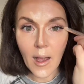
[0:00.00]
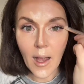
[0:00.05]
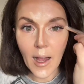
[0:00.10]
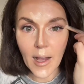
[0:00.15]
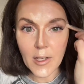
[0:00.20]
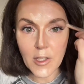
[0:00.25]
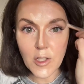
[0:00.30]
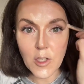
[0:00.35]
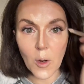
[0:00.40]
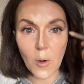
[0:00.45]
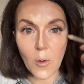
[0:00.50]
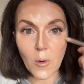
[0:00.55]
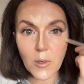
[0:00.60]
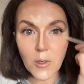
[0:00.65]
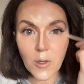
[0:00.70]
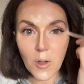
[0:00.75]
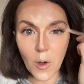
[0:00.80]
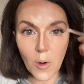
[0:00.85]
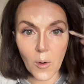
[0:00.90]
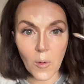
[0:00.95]
I
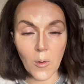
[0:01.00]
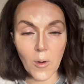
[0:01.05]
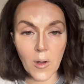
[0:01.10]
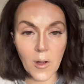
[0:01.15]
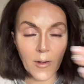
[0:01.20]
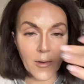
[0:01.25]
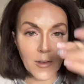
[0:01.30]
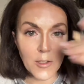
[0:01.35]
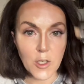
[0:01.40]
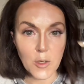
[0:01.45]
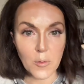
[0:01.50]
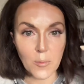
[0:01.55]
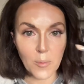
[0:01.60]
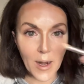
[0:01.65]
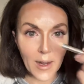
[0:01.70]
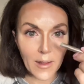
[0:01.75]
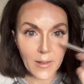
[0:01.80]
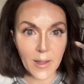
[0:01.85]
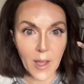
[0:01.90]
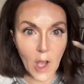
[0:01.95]
don't go
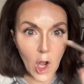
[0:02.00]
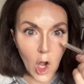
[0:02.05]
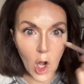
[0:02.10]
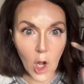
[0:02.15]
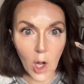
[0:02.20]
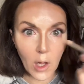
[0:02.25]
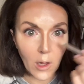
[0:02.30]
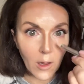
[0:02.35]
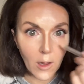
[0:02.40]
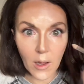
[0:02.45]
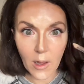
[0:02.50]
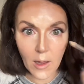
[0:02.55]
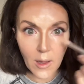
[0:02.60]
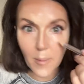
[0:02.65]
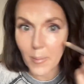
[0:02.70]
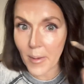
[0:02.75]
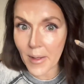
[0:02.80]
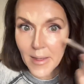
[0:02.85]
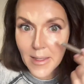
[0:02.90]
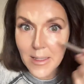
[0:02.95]
directly all
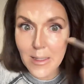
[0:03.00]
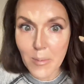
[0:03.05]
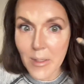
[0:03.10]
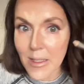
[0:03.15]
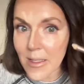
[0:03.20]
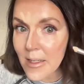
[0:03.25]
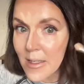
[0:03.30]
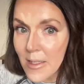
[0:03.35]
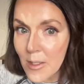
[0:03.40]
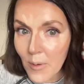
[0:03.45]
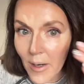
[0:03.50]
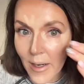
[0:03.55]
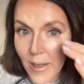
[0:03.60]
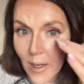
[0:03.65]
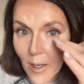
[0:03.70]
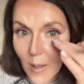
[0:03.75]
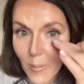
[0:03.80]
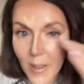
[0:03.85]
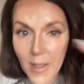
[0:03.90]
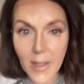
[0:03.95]
up in this business right
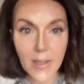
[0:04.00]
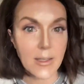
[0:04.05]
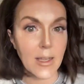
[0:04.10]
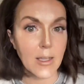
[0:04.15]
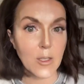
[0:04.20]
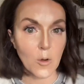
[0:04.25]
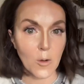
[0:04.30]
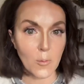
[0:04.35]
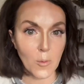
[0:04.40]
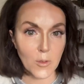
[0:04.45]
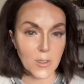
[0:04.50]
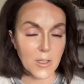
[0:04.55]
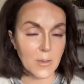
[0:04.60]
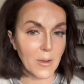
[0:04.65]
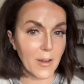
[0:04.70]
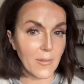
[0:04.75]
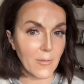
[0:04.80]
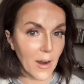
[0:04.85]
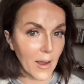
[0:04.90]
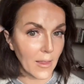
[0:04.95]
here because that's where most of
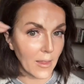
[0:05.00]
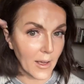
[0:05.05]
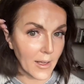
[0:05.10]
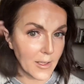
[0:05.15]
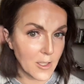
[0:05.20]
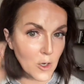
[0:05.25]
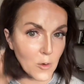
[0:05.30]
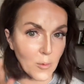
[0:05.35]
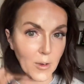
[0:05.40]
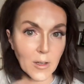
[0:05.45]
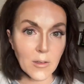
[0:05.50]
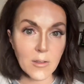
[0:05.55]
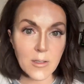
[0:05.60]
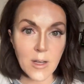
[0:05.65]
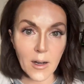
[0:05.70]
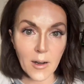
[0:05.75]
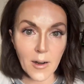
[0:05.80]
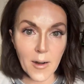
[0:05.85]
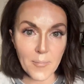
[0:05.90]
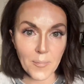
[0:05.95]
my fine lines and wrinkles
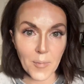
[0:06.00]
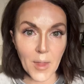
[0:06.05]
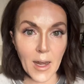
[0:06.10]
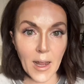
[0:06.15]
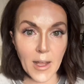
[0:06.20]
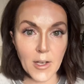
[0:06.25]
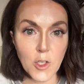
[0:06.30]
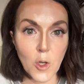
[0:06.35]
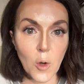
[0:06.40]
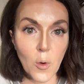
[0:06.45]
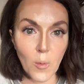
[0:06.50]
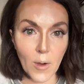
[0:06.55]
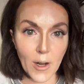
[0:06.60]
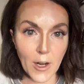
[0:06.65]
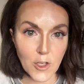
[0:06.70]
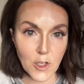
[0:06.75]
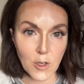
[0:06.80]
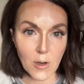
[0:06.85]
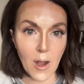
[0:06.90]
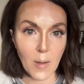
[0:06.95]
are, and I don't want
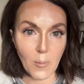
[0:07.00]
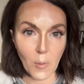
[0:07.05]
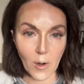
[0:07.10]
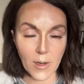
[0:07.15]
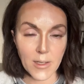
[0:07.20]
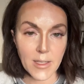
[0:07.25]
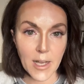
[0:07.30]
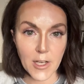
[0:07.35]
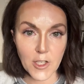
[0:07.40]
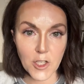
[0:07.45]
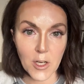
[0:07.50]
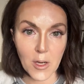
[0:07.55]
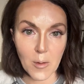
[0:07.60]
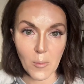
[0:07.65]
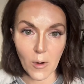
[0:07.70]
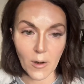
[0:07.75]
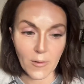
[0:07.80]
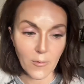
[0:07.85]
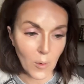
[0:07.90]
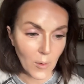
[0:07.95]
to draw more attention and
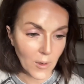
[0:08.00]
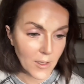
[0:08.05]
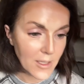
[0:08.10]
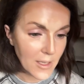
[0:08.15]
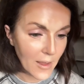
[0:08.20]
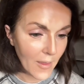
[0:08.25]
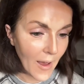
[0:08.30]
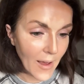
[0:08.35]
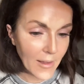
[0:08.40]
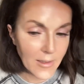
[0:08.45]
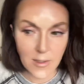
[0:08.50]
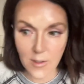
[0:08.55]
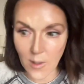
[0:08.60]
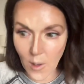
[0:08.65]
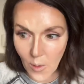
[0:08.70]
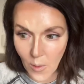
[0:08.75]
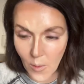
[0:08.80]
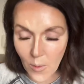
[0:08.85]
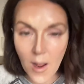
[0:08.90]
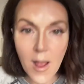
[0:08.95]
more focus to that.
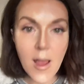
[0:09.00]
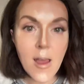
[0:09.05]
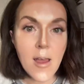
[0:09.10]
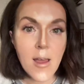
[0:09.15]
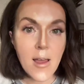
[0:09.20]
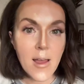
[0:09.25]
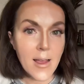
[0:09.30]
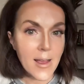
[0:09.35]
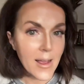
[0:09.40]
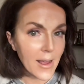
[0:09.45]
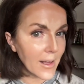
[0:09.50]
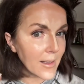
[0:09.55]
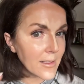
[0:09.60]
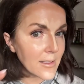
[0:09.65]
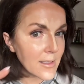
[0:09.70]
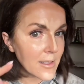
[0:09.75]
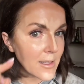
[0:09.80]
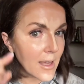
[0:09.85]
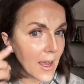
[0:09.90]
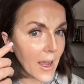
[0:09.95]
So
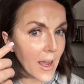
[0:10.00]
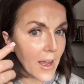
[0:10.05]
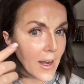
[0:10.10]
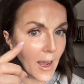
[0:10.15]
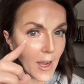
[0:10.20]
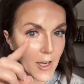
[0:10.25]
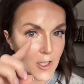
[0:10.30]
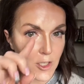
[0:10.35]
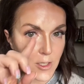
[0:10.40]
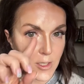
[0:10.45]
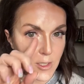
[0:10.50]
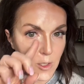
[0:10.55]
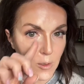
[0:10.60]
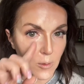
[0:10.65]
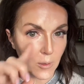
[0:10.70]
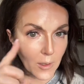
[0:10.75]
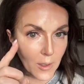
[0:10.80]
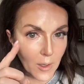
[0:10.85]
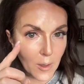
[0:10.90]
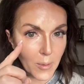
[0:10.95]
instead, I just
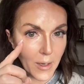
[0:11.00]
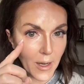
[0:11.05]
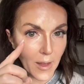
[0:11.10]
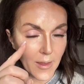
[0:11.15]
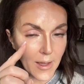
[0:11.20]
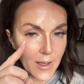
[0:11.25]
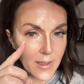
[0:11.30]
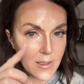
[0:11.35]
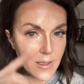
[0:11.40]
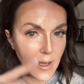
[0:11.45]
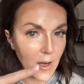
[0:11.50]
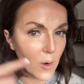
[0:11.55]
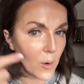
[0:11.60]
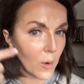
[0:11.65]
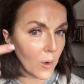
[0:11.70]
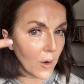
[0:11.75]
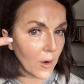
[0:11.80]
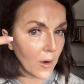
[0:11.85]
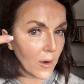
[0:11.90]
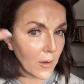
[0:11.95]
do a little bit on the inside
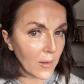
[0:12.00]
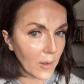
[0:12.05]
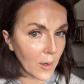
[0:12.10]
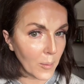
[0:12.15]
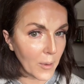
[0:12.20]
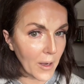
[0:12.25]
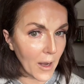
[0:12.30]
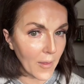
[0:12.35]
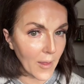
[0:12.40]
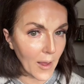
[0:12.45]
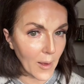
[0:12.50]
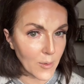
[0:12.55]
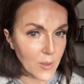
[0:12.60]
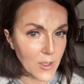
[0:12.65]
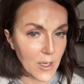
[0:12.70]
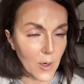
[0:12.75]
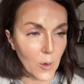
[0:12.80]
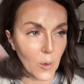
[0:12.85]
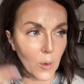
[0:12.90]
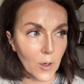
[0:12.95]
corner, a little bit on the
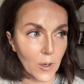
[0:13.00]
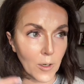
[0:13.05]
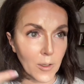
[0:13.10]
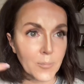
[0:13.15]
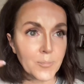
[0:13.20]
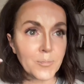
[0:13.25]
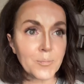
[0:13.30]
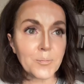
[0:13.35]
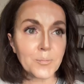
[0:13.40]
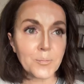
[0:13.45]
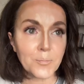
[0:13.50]
outside corner.